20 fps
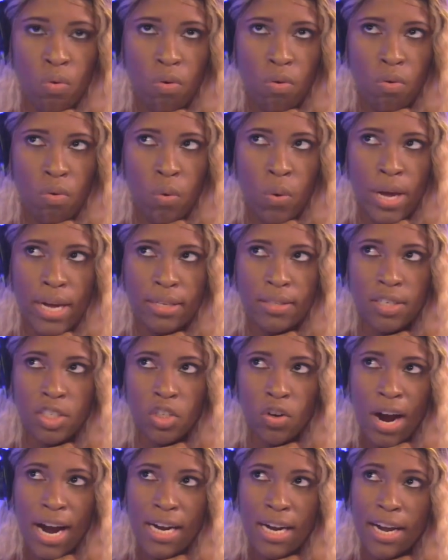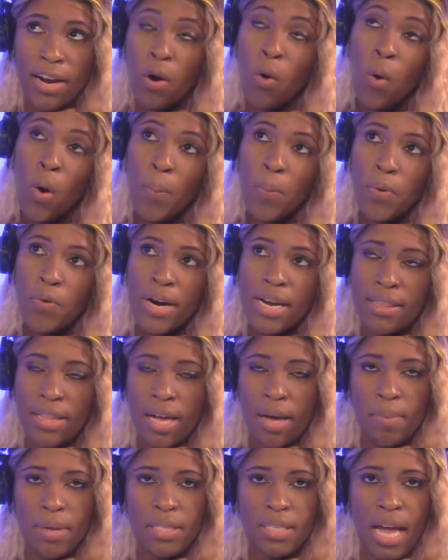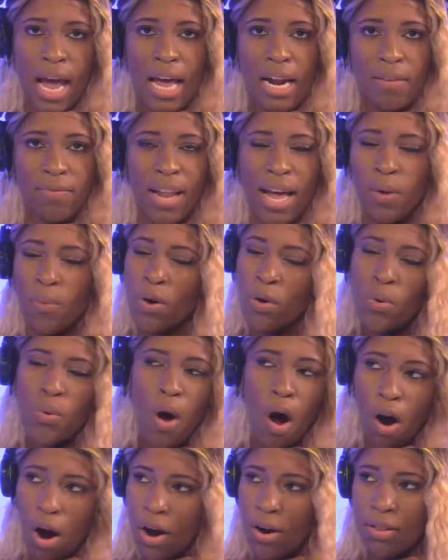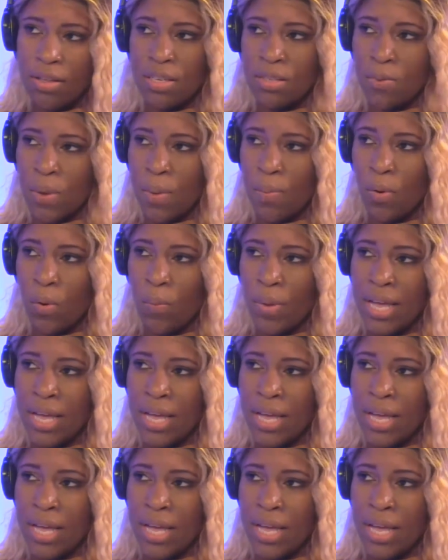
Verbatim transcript: quick to try to incorporate them, it's kind of like, well, who are these people?